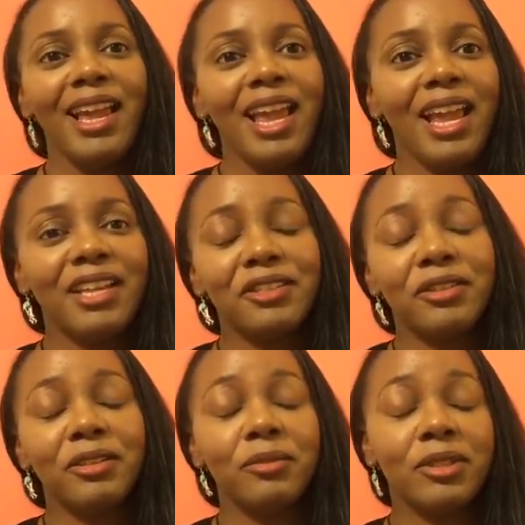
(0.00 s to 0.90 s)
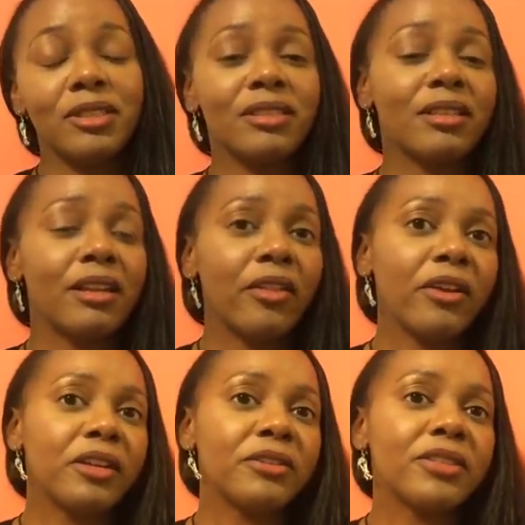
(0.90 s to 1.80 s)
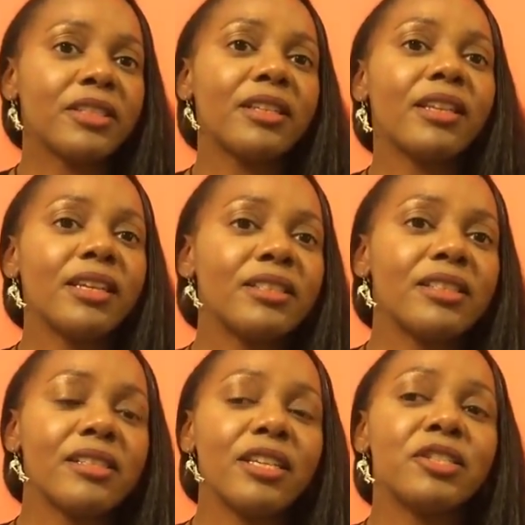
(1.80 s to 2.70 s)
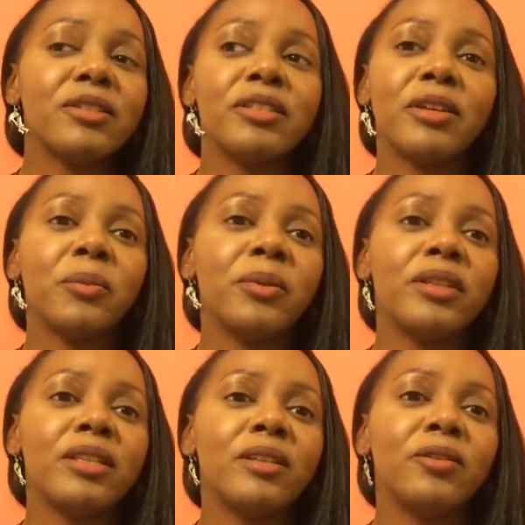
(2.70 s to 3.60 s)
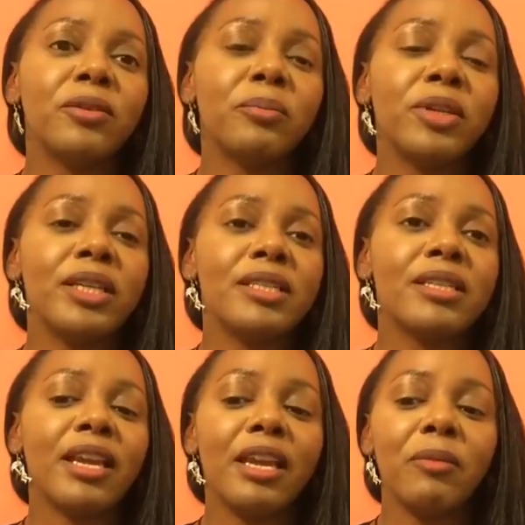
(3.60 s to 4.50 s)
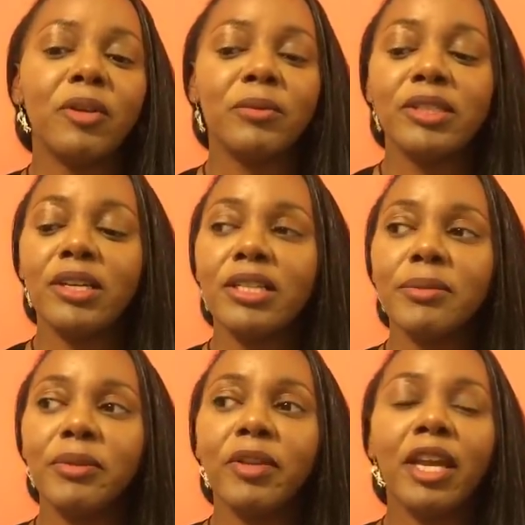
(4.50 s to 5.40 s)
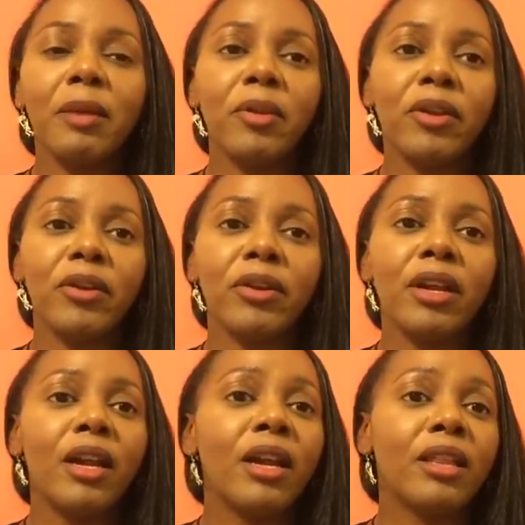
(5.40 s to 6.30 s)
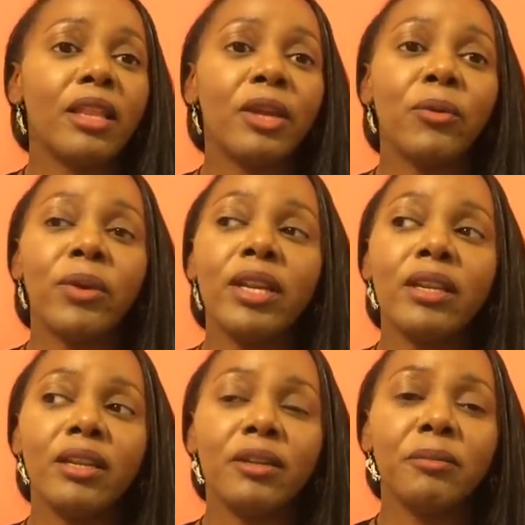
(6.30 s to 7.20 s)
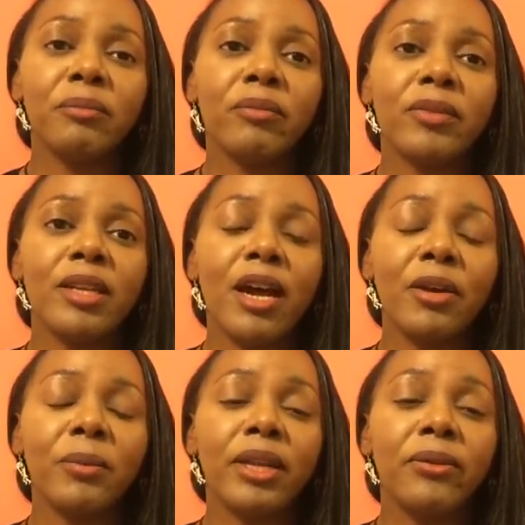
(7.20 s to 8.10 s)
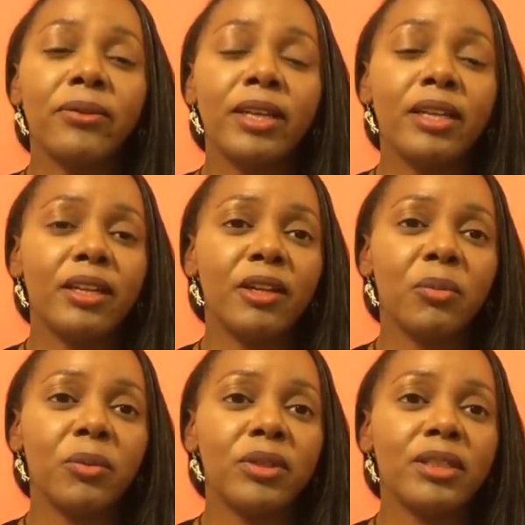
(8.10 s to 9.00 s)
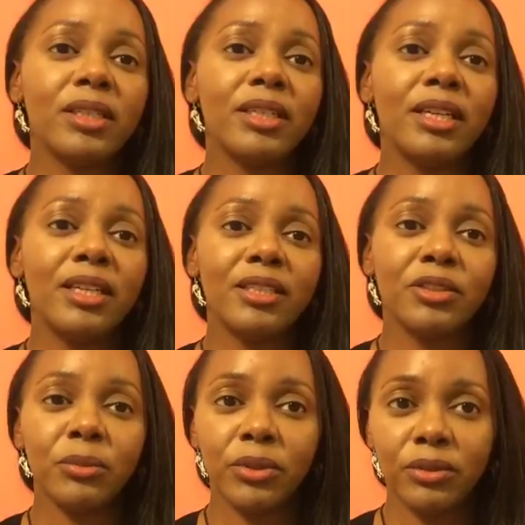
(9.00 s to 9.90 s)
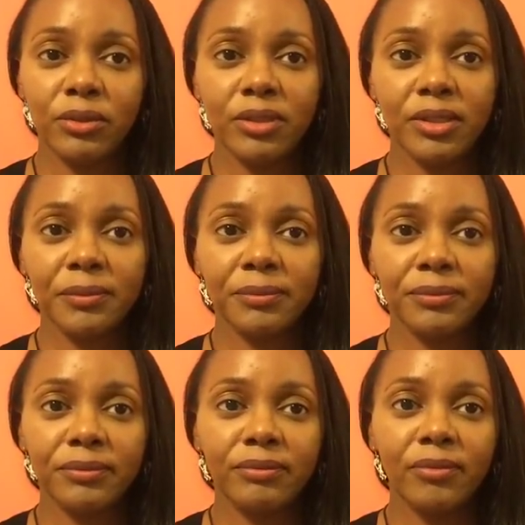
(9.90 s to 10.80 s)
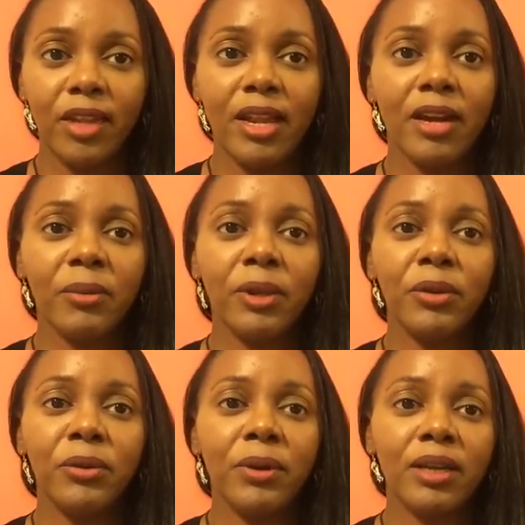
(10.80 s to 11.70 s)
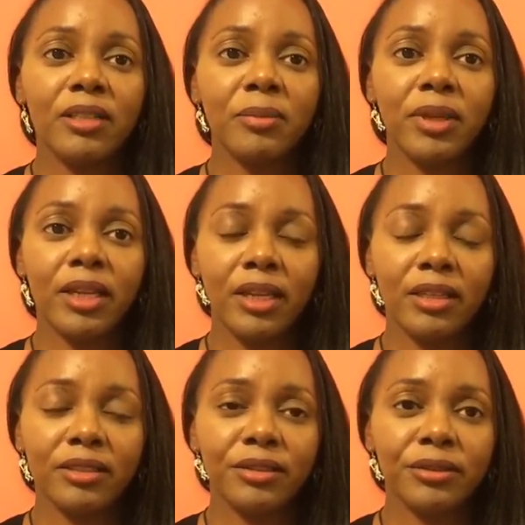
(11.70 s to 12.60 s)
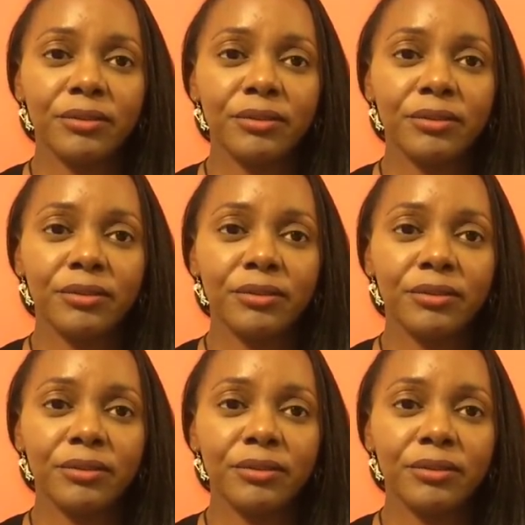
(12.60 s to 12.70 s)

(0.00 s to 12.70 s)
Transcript: And this is another interesting thing she said. She said when the Europeans came here, when John Smith came here, they greeted him, the Nottoway greeted him with English words. The Nottoway knew how to speak English.